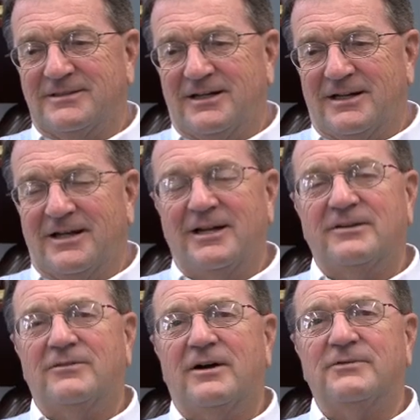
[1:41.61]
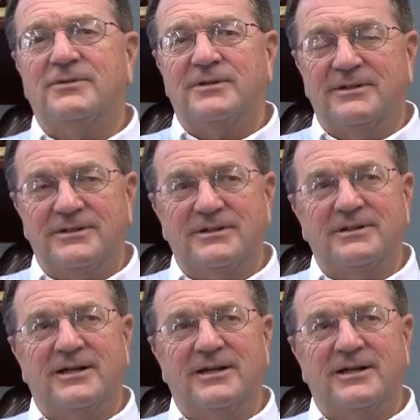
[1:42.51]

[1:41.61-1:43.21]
I have offered her,